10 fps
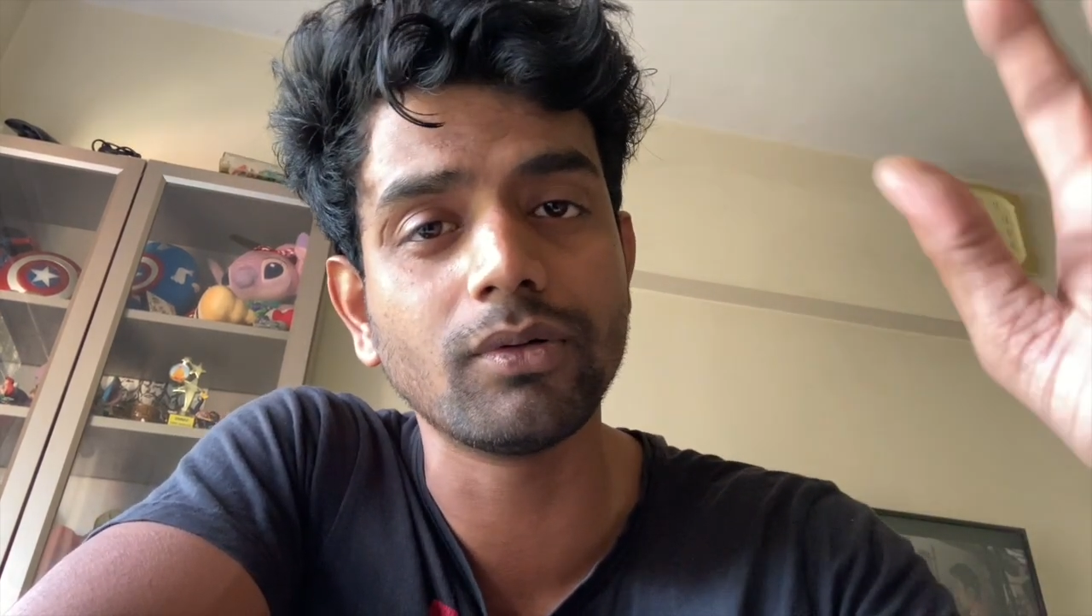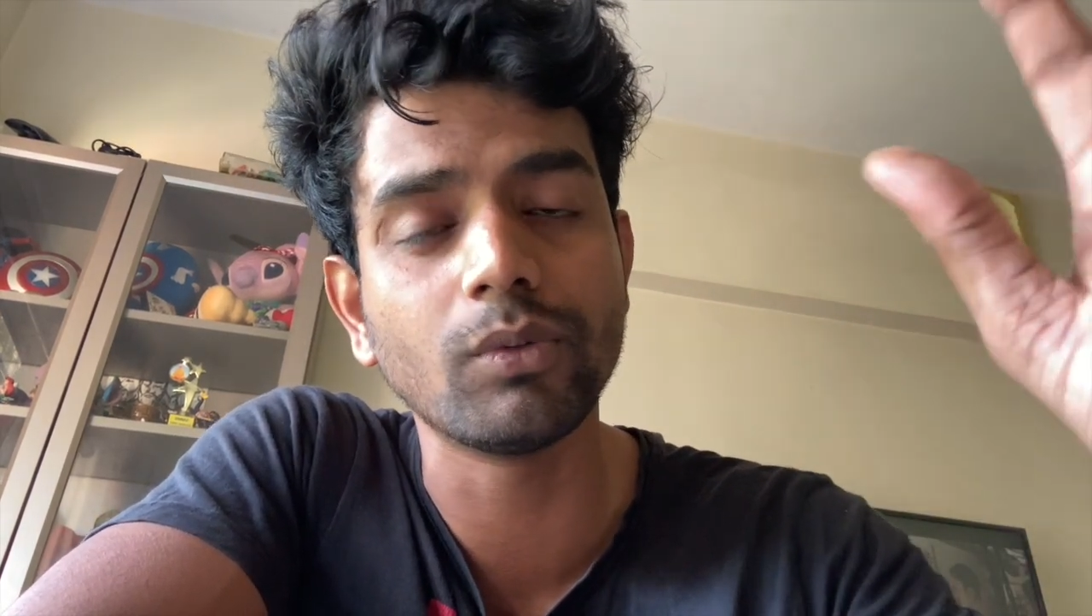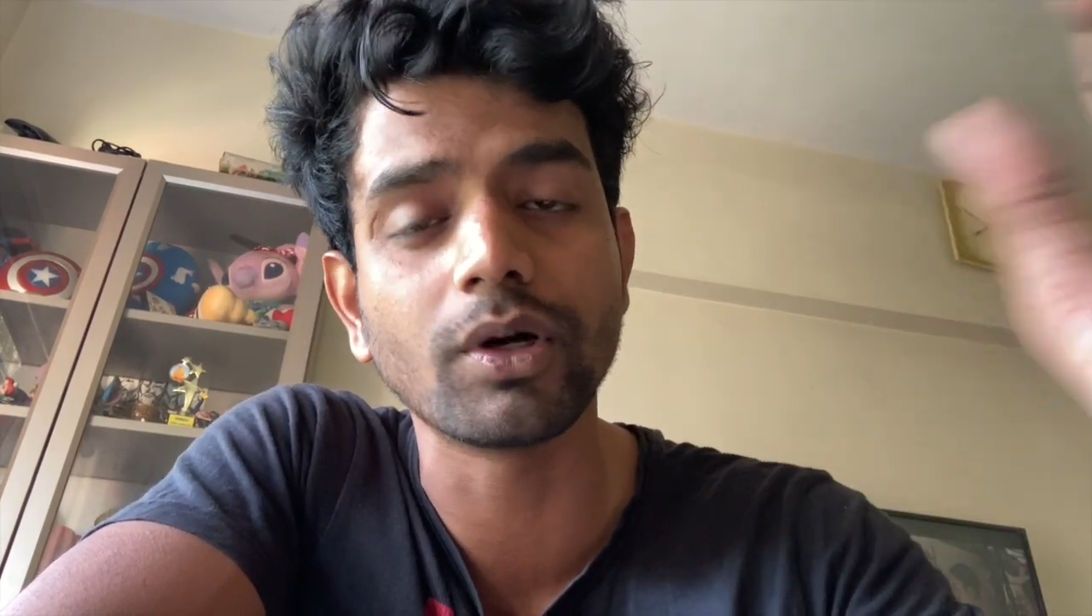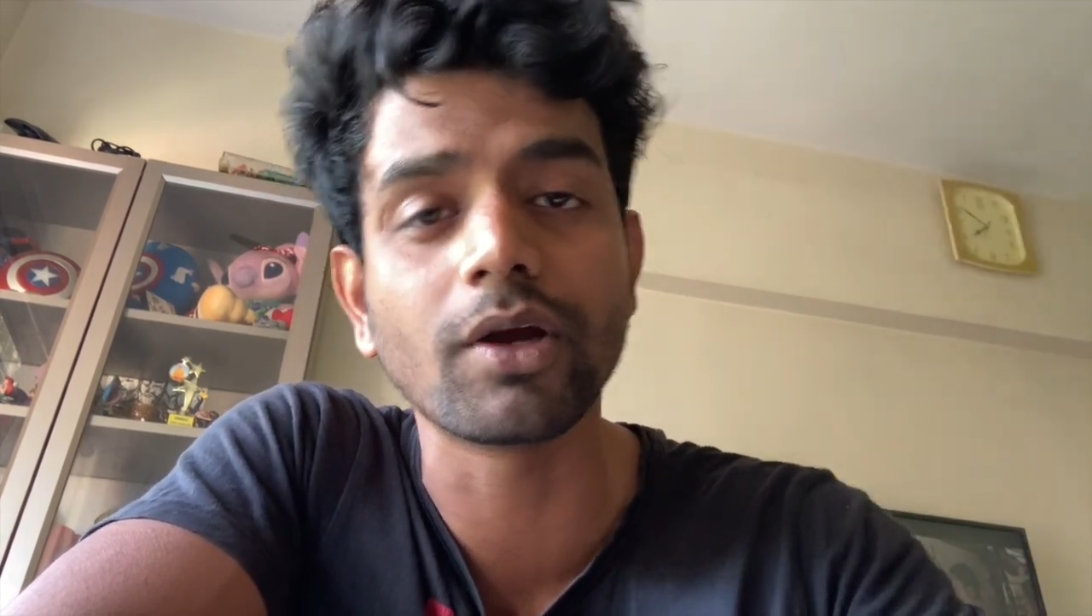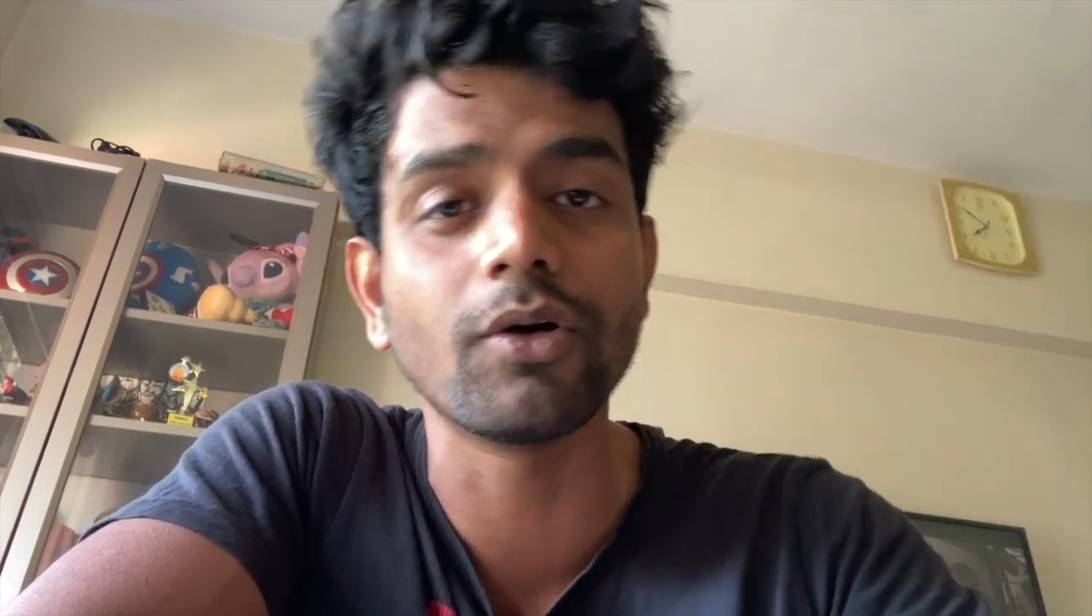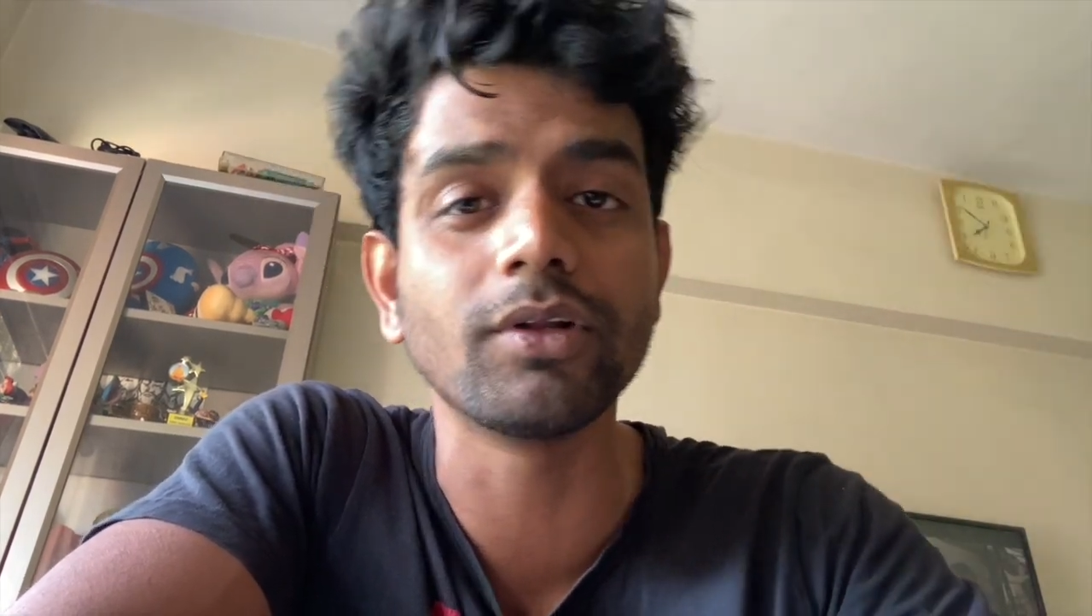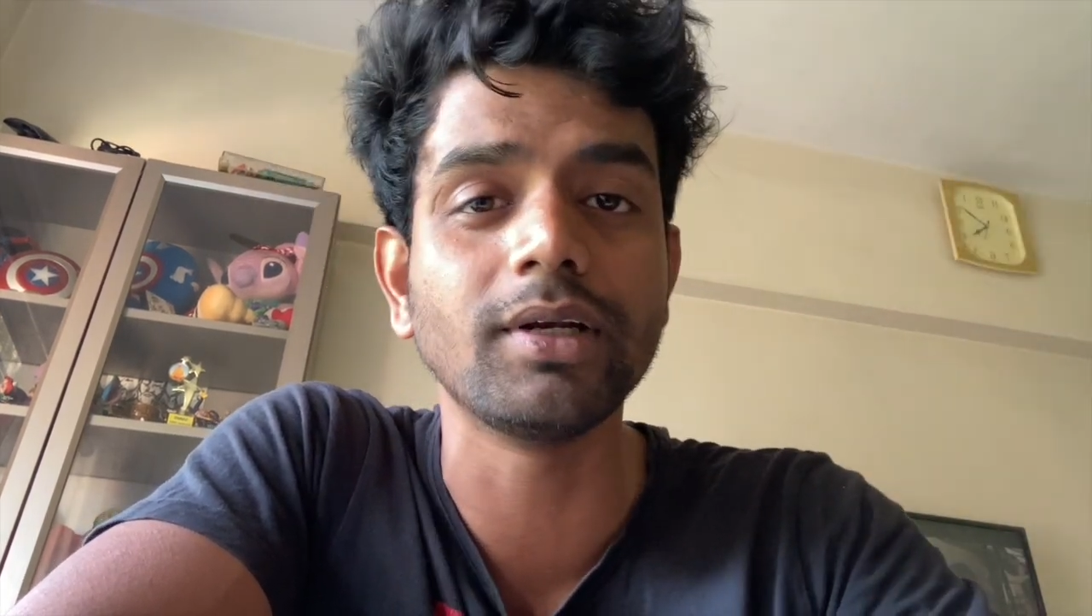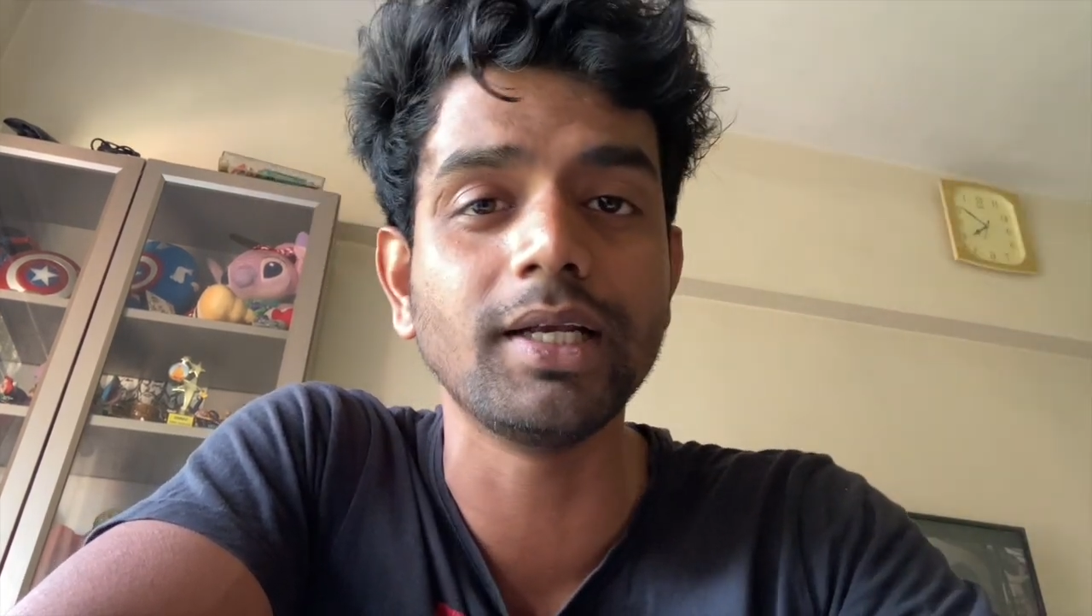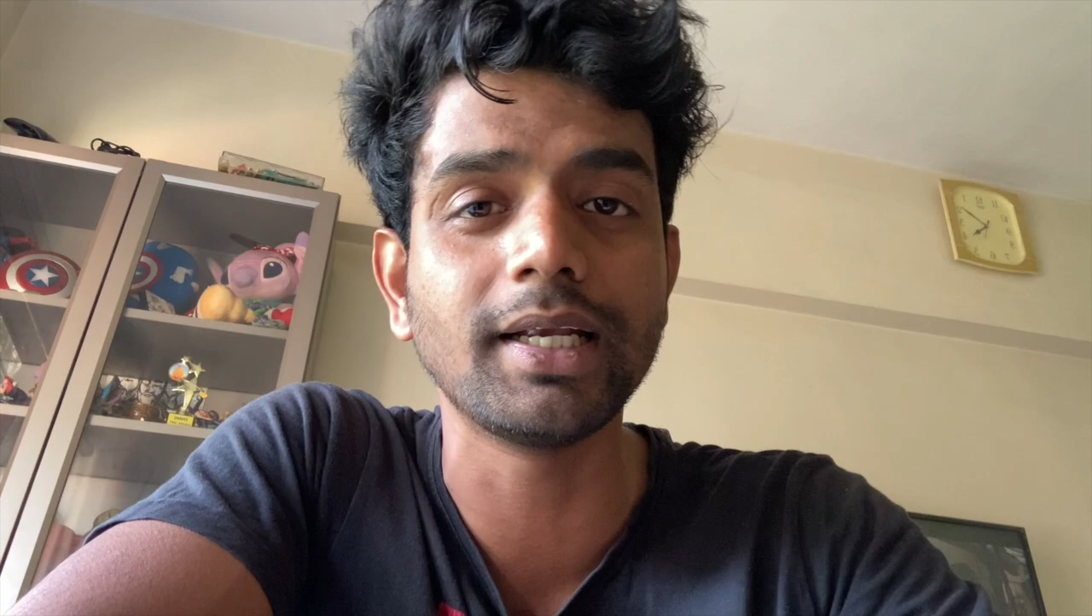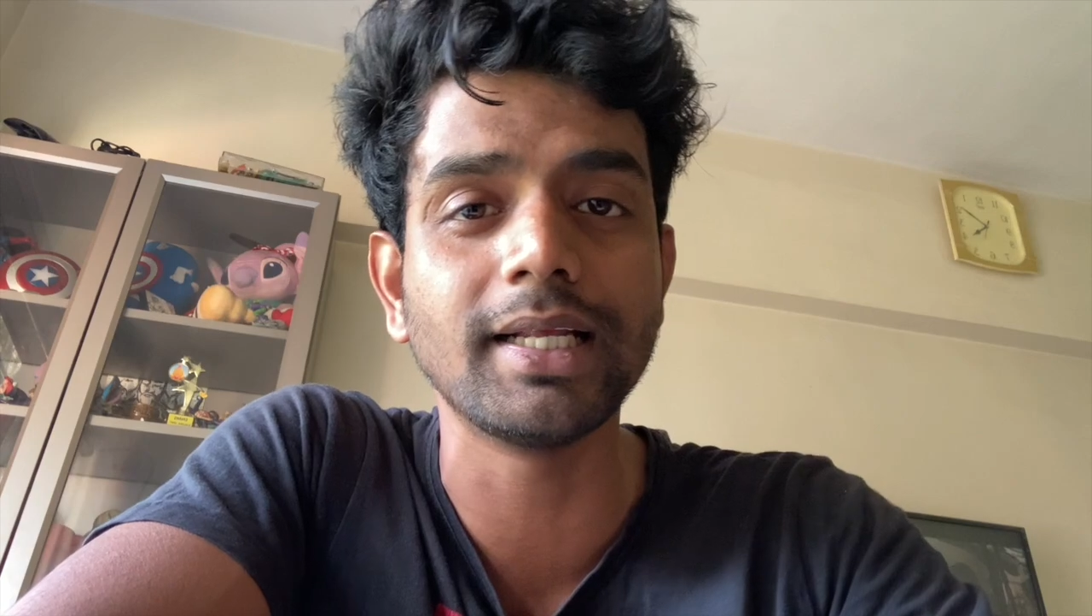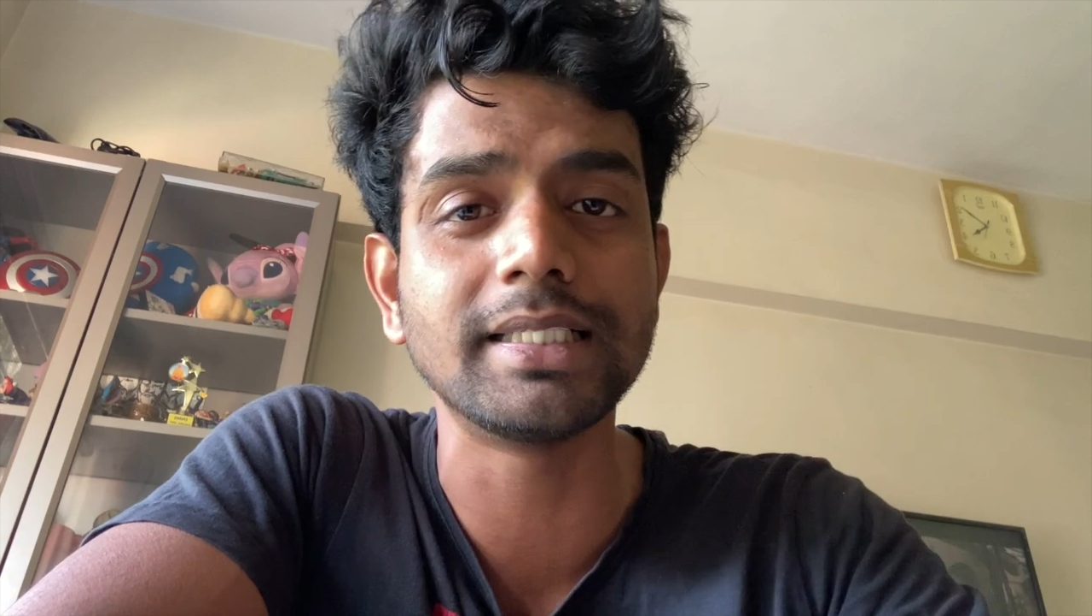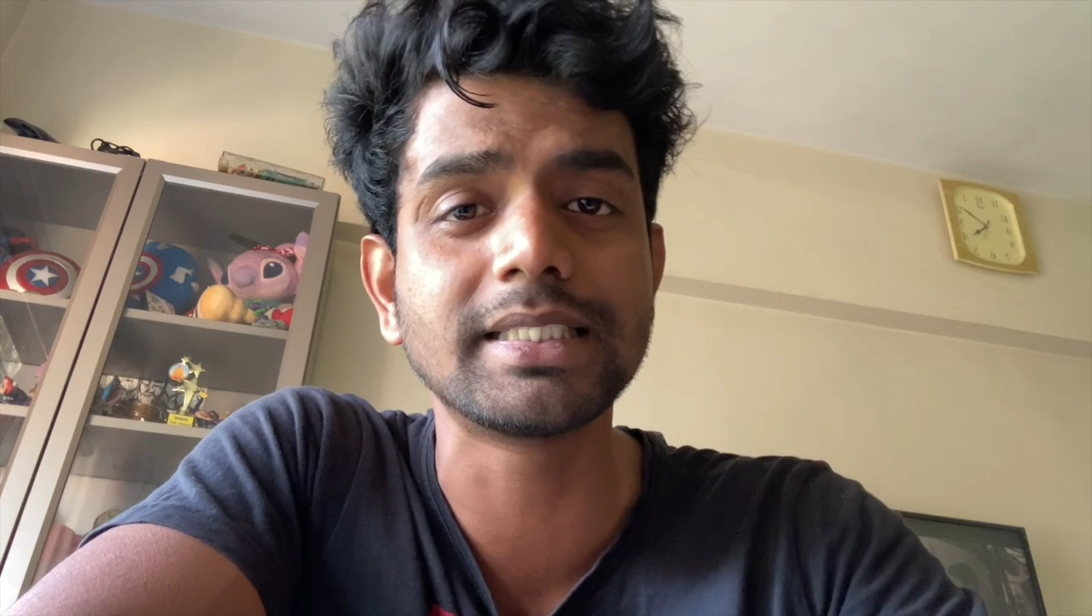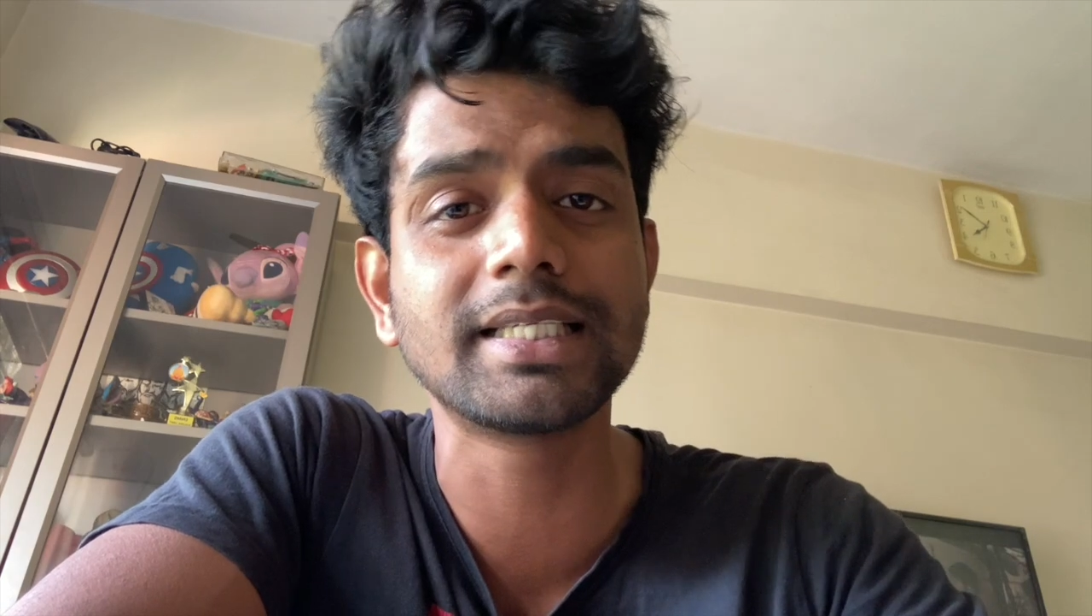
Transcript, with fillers: working on the details.